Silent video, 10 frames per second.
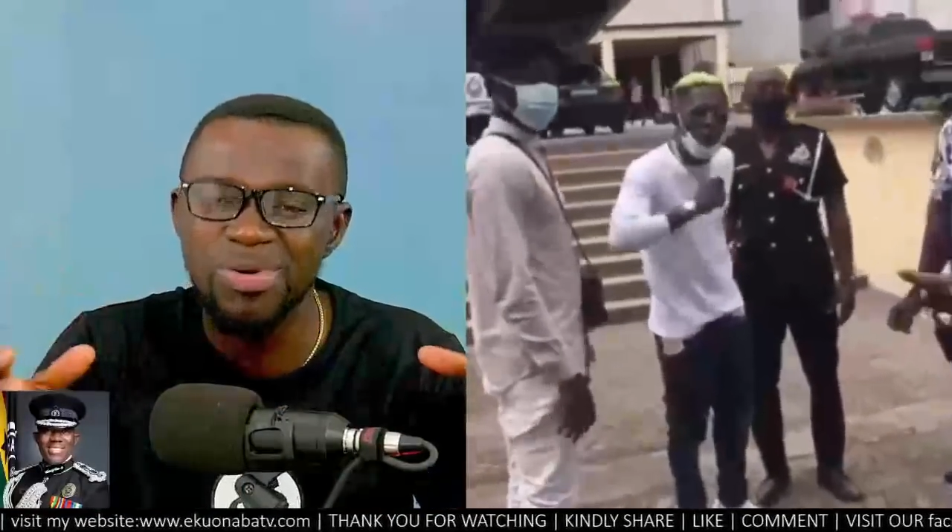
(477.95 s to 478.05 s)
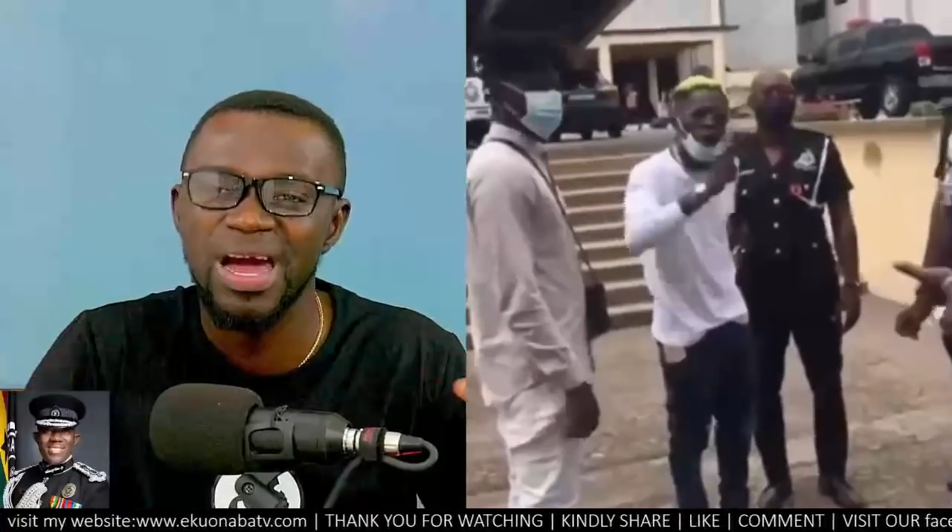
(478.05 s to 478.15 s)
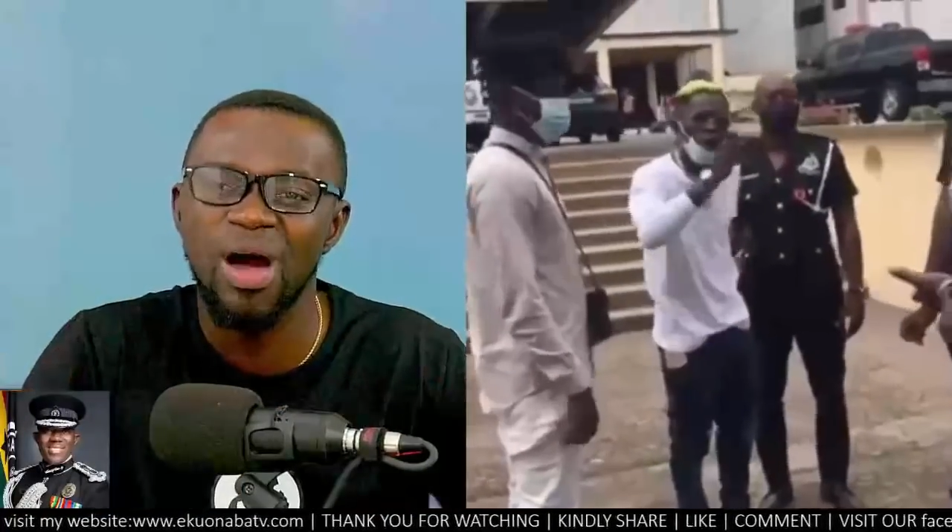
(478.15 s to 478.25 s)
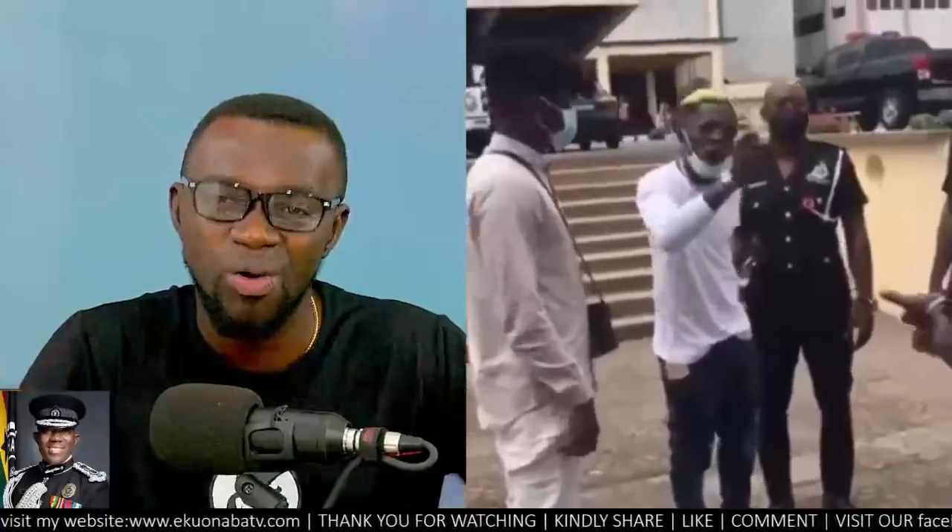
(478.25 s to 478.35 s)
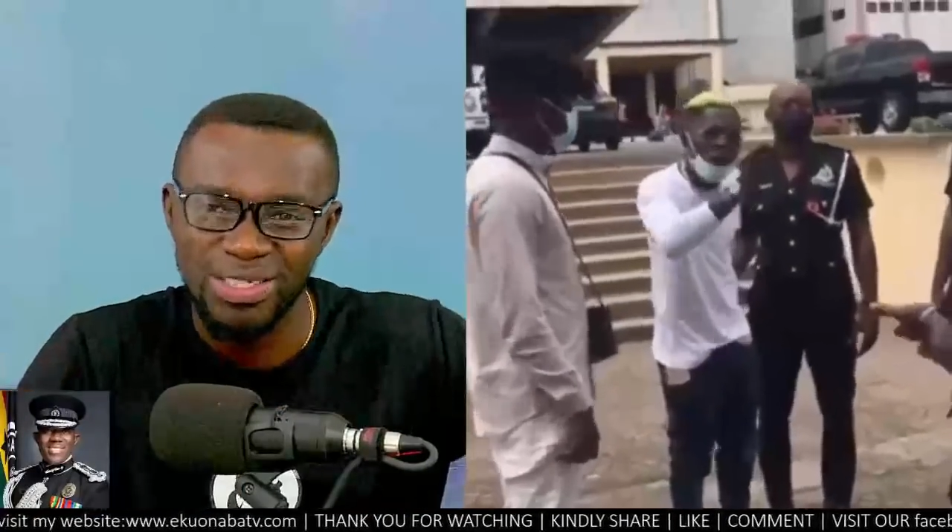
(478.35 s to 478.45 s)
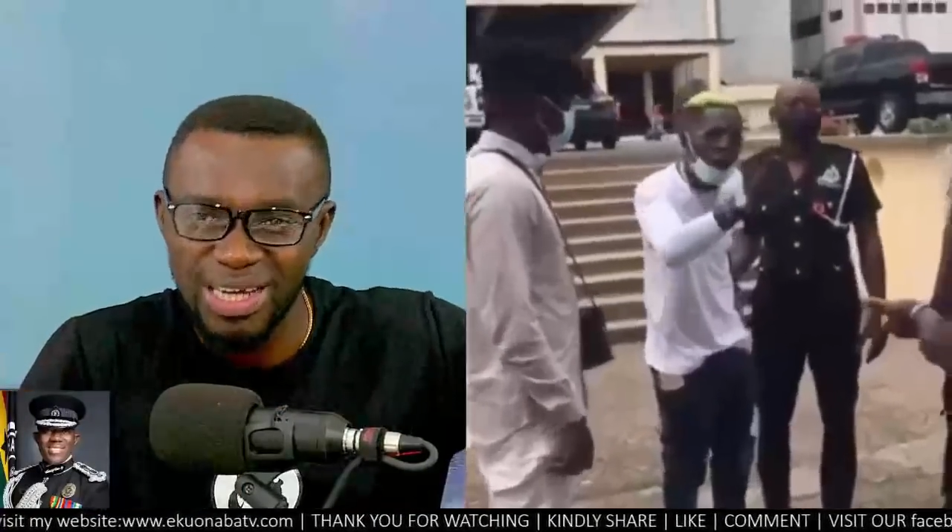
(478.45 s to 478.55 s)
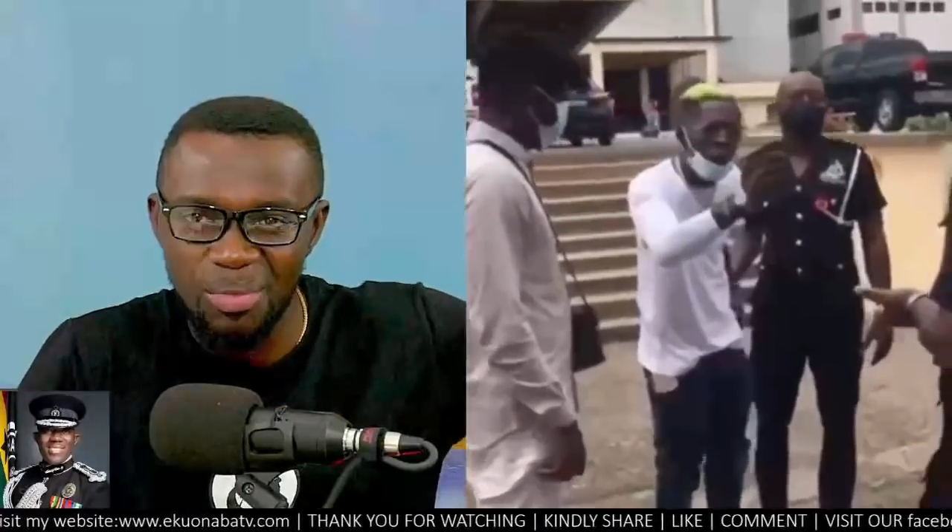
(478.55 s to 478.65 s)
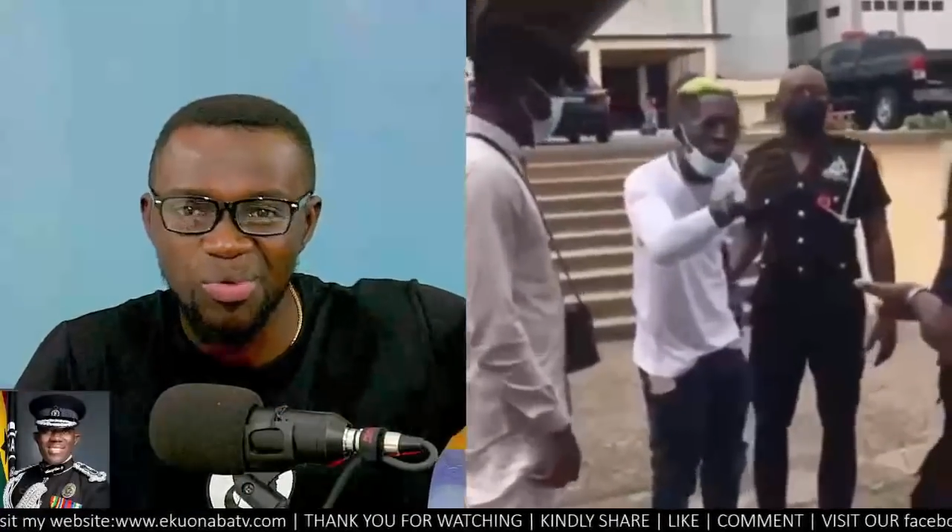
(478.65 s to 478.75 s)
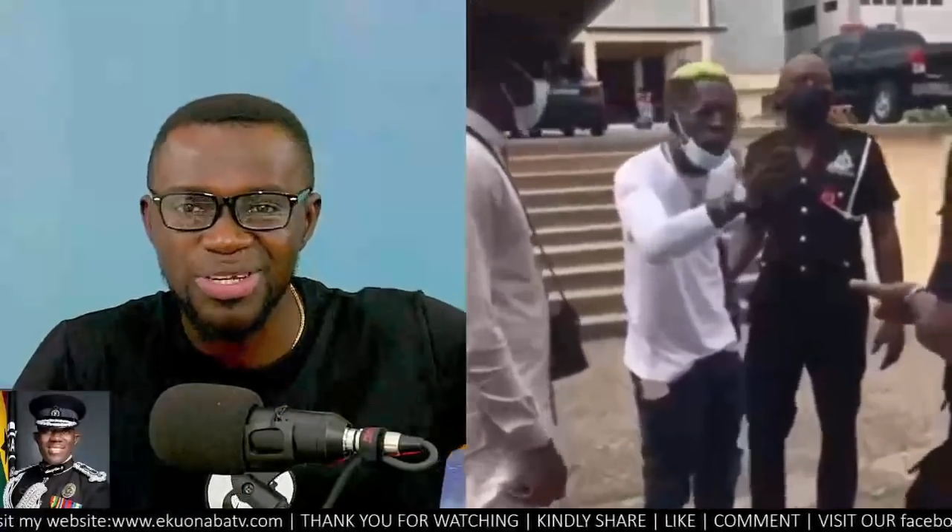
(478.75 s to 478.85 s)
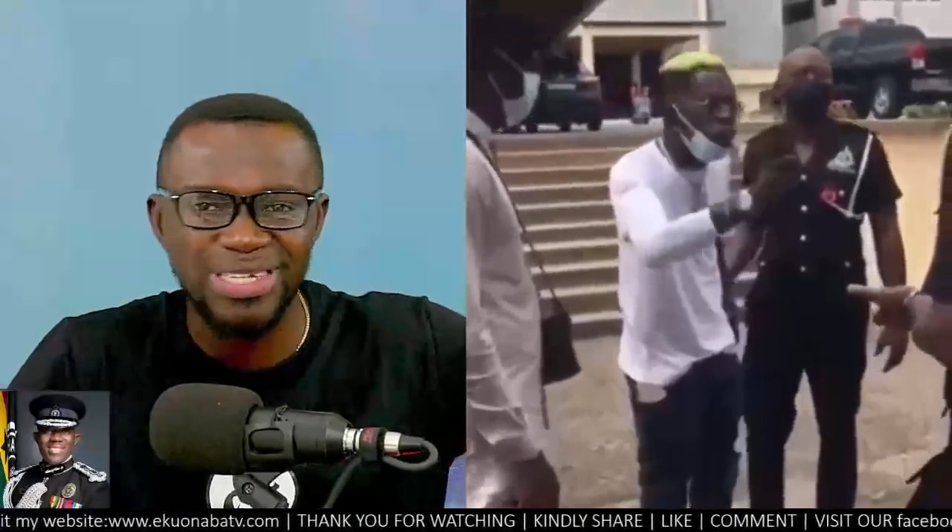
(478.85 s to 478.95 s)
our tear
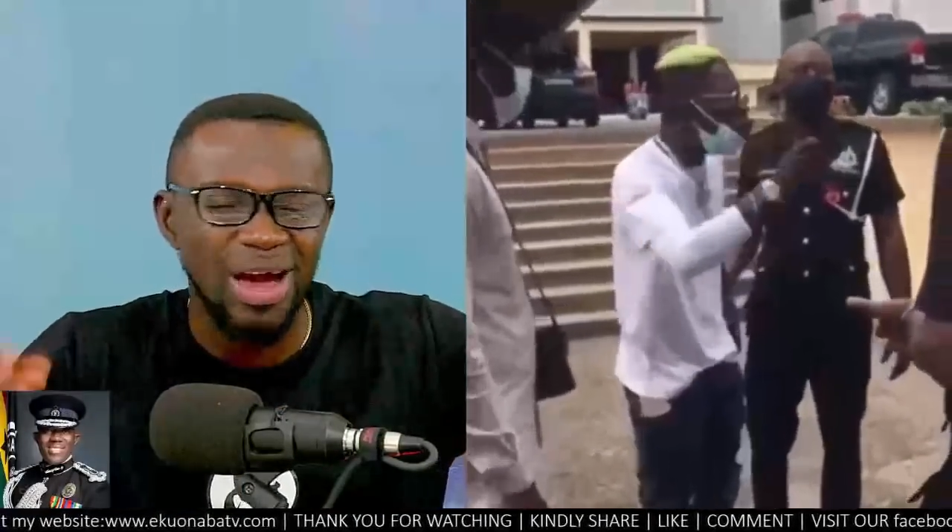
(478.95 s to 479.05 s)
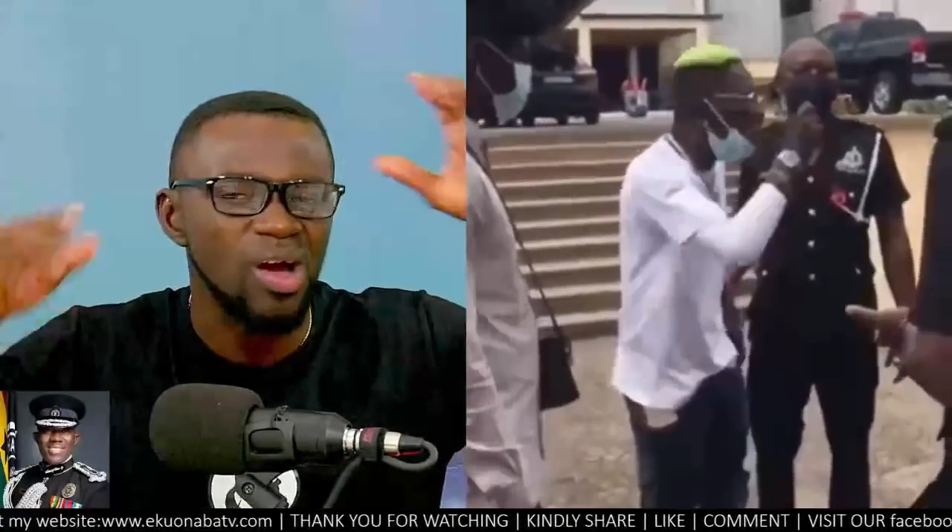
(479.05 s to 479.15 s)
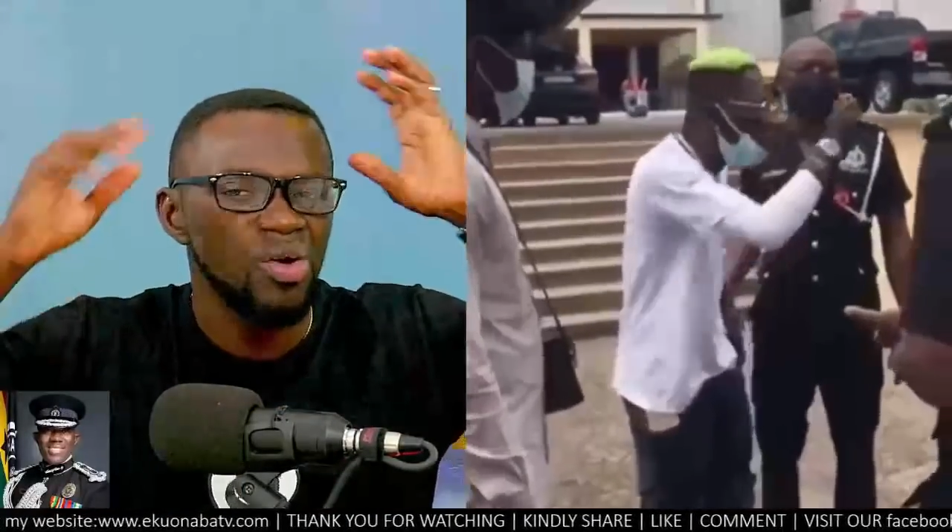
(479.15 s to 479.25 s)
butcher